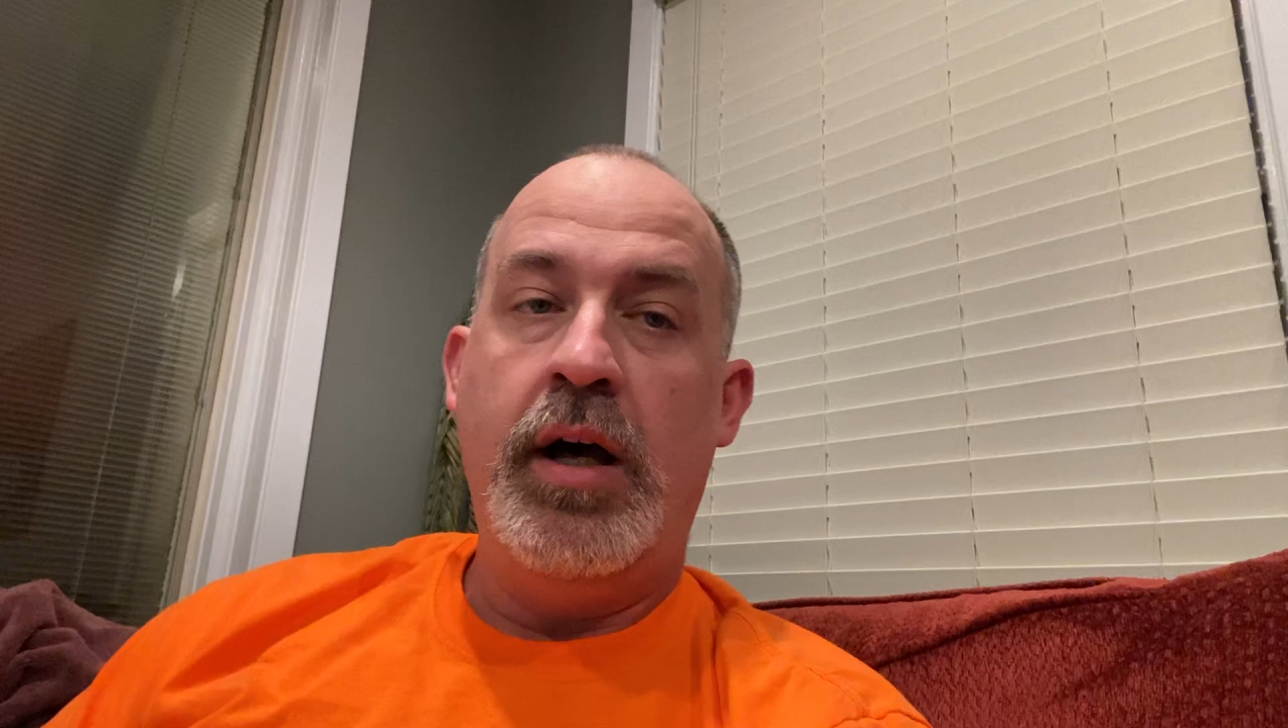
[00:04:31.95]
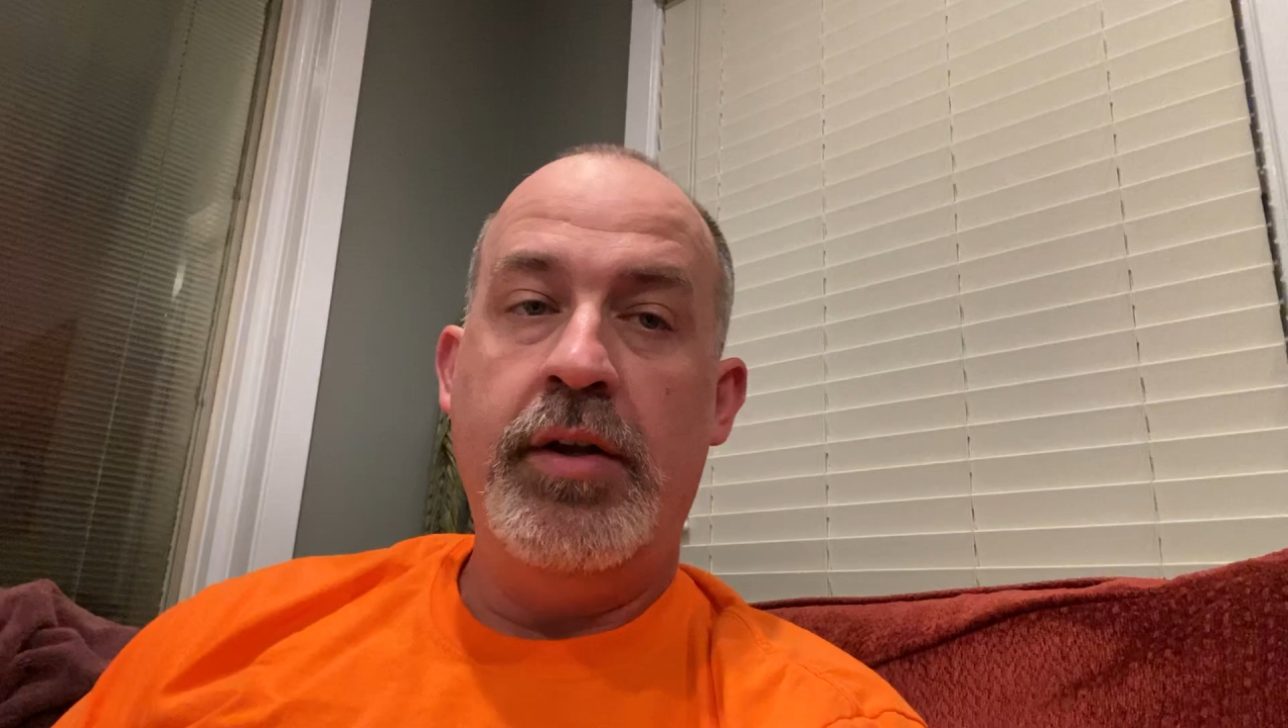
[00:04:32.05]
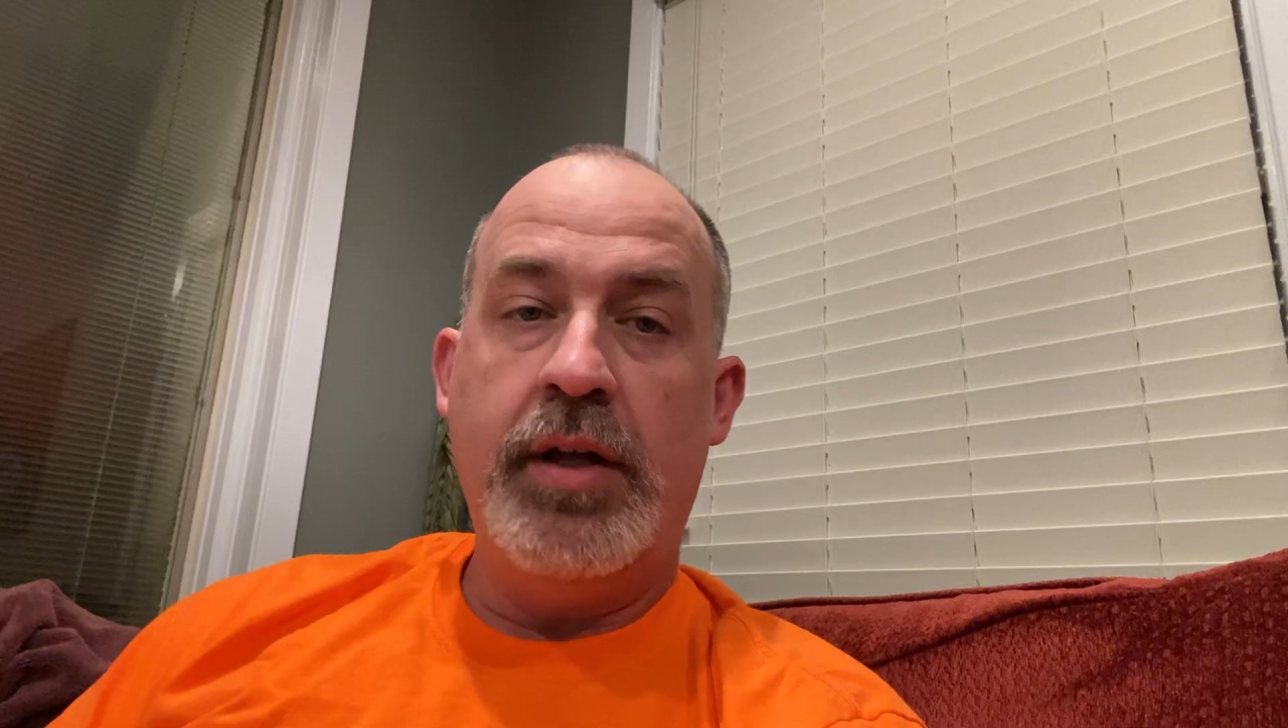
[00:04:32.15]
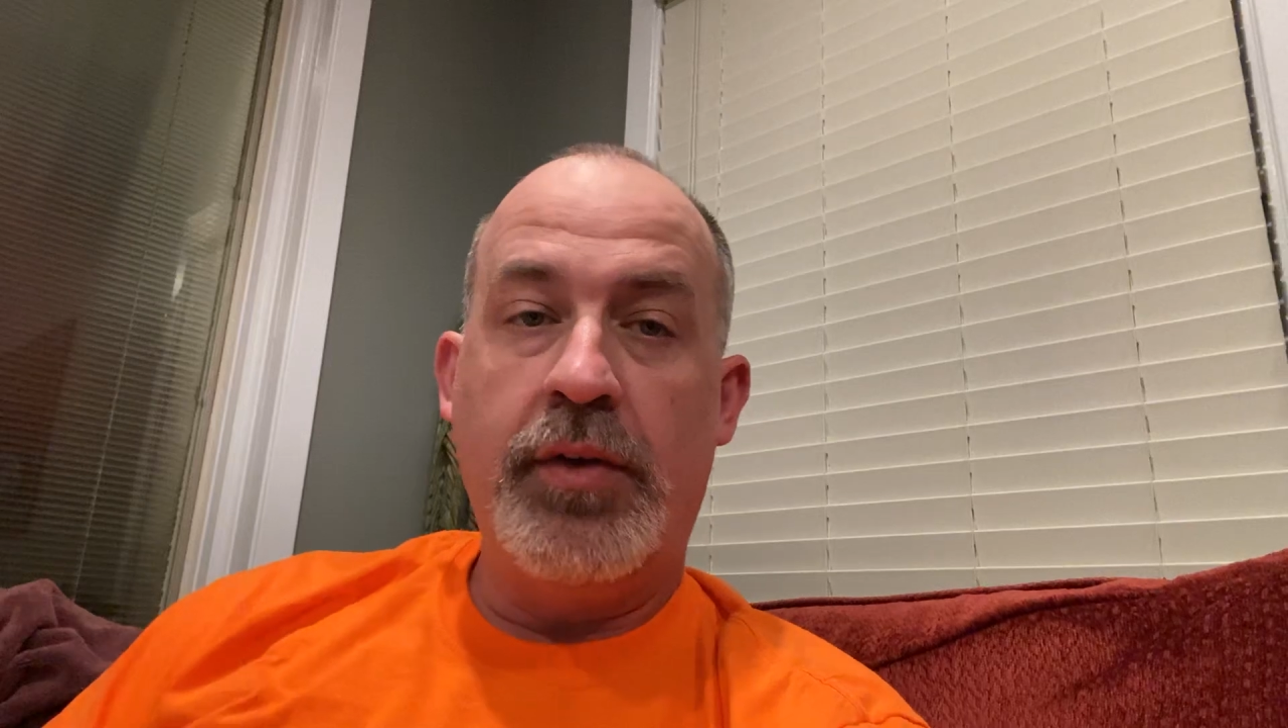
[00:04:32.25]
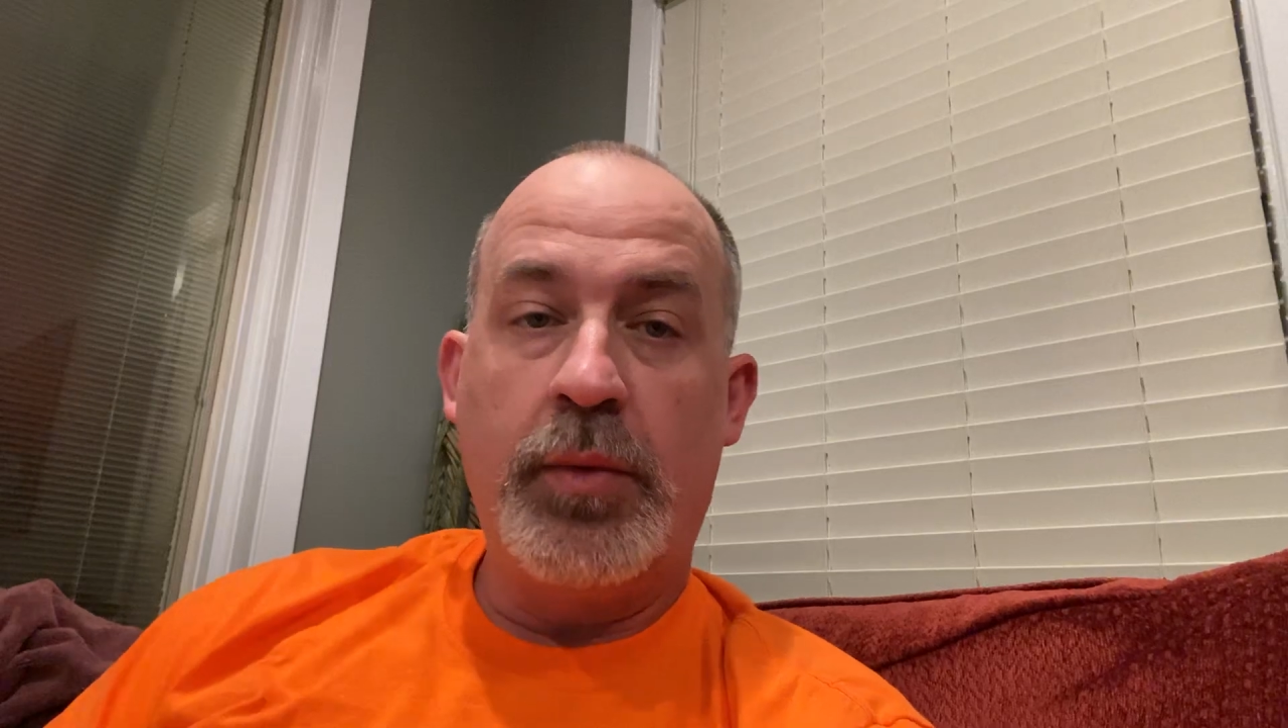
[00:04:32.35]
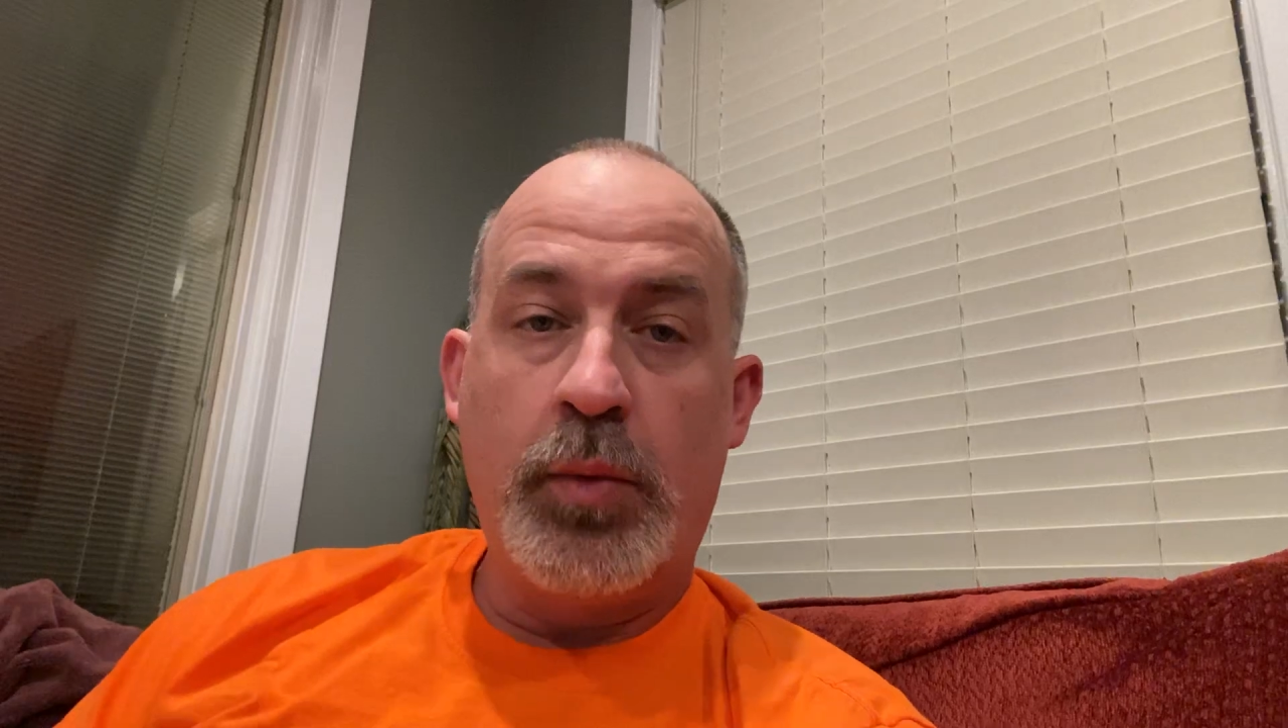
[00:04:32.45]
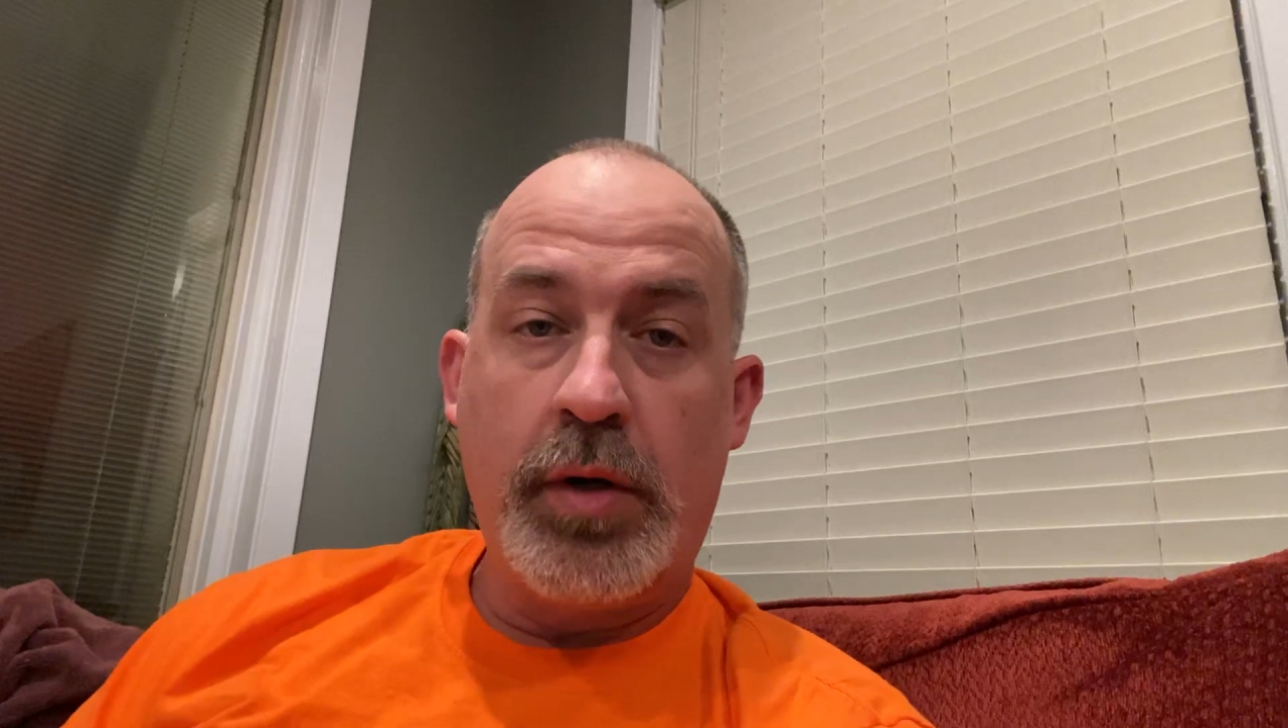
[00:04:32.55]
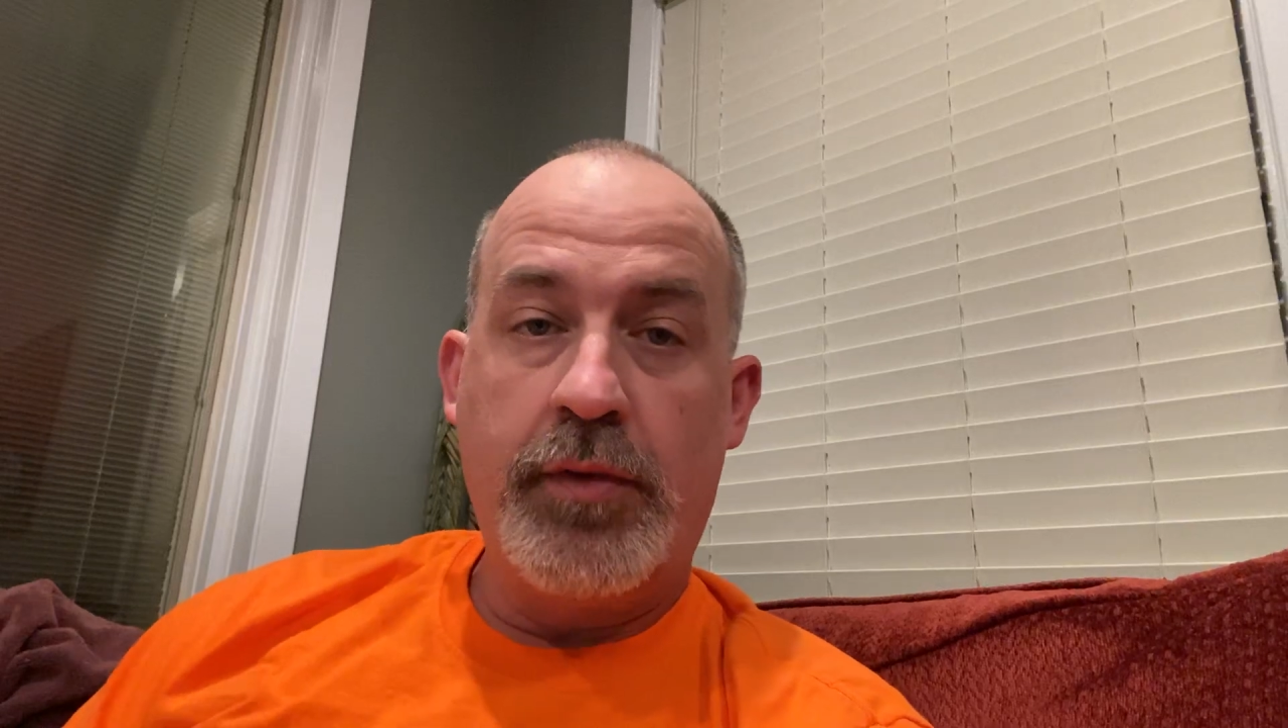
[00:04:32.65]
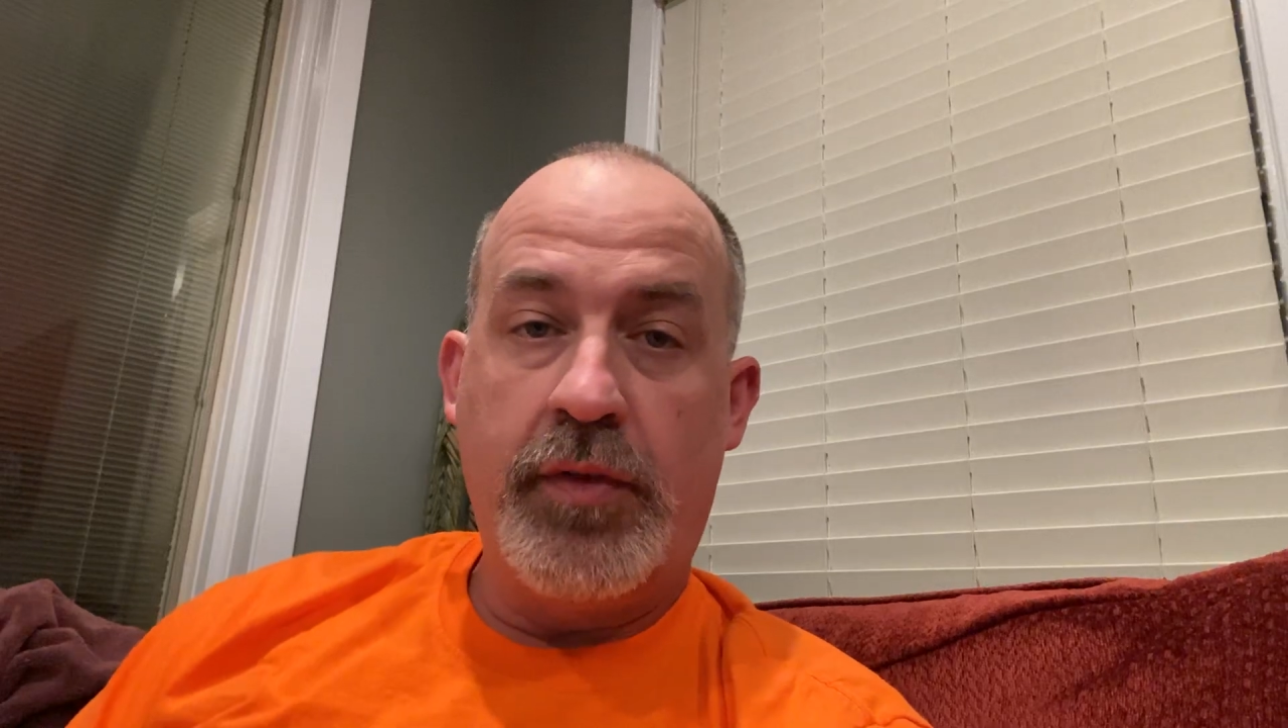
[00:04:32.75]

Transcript: Another word